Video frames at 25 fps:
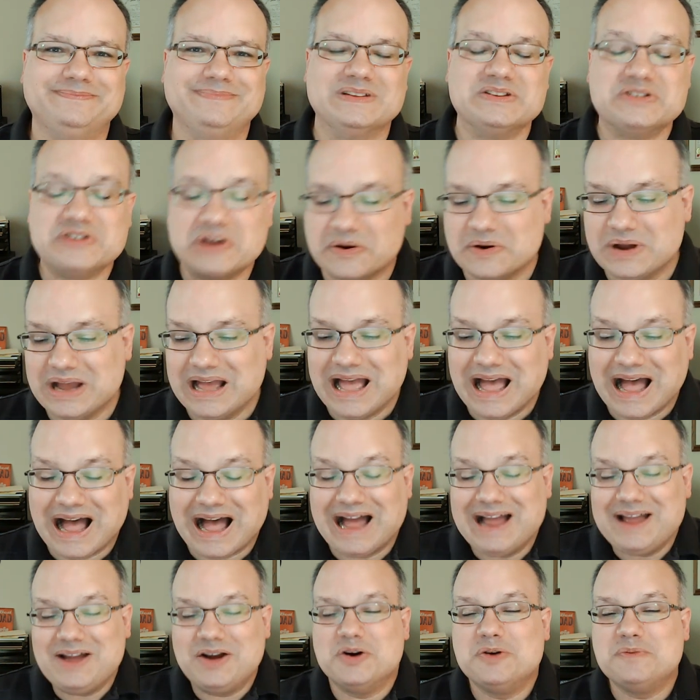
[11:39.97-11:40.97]
So
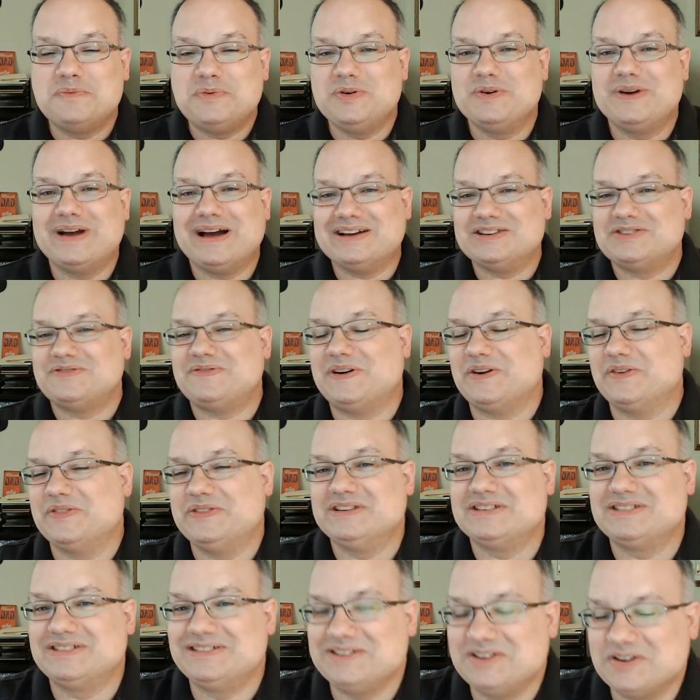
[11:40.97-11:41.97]
I hope you guys found
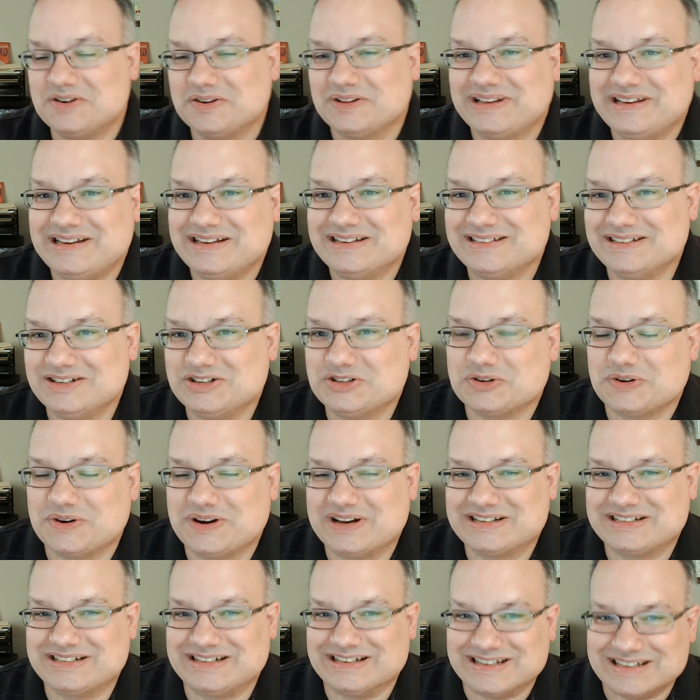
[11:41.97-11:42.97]
this nearly as
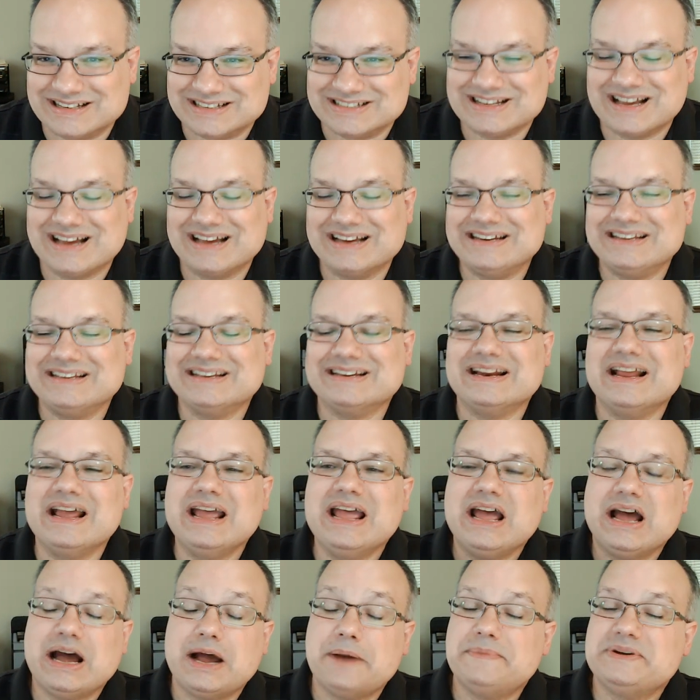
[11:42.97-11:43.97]
interesting as I did.
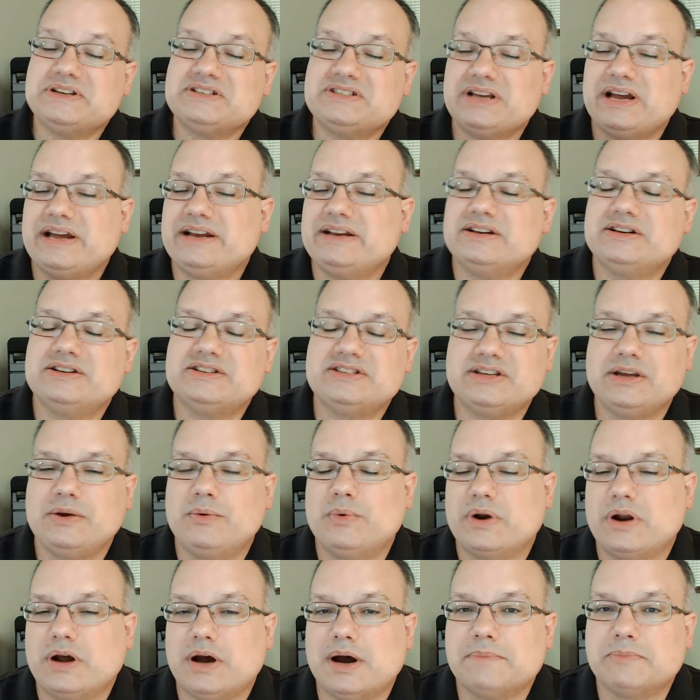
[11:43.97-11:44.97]
I'm excited to see
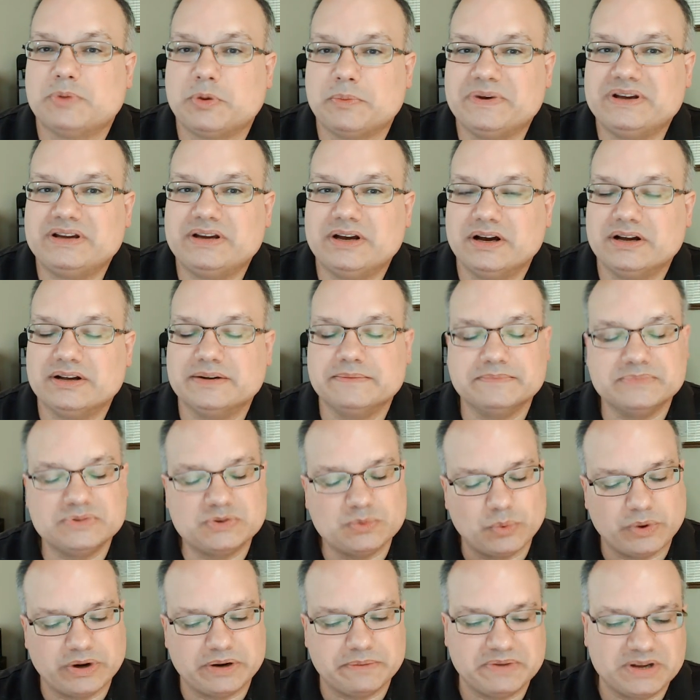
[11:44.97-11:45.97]
what Hummer
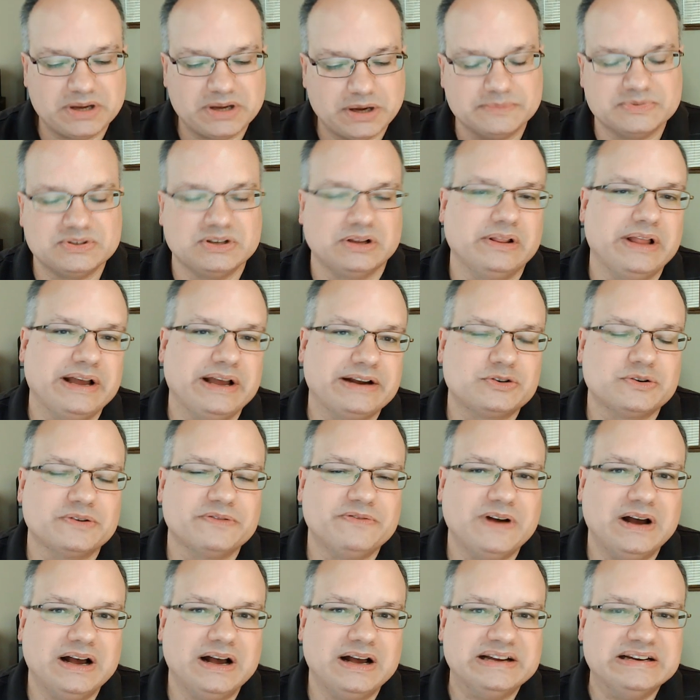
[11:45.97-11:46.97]
becomes when it becomes
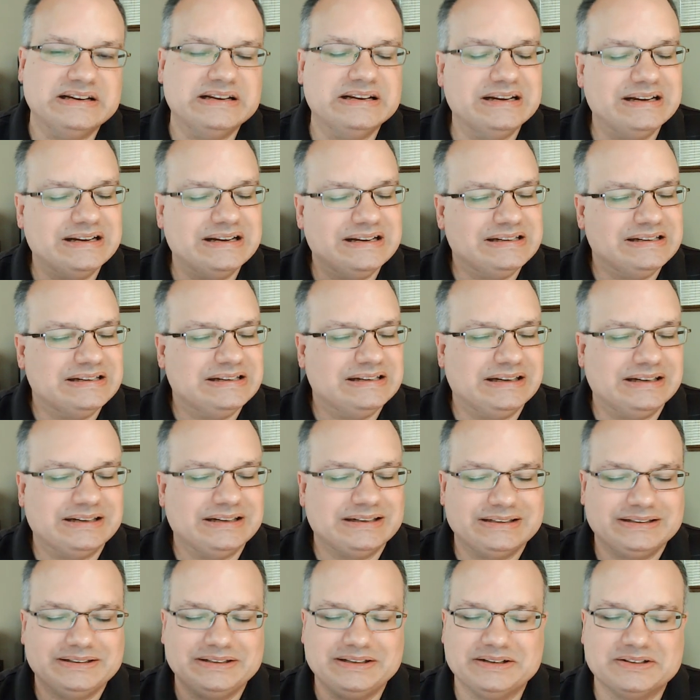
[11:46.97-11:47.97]
electrified.
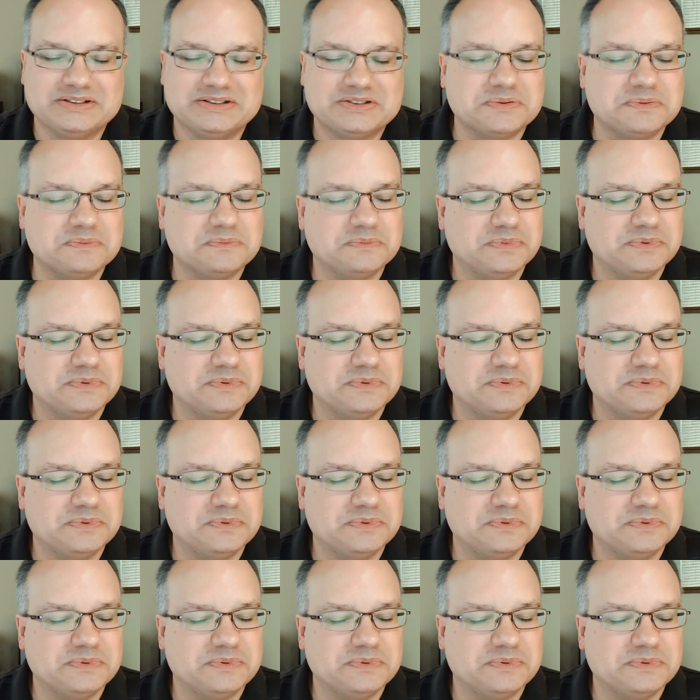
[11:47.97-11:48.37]
It's,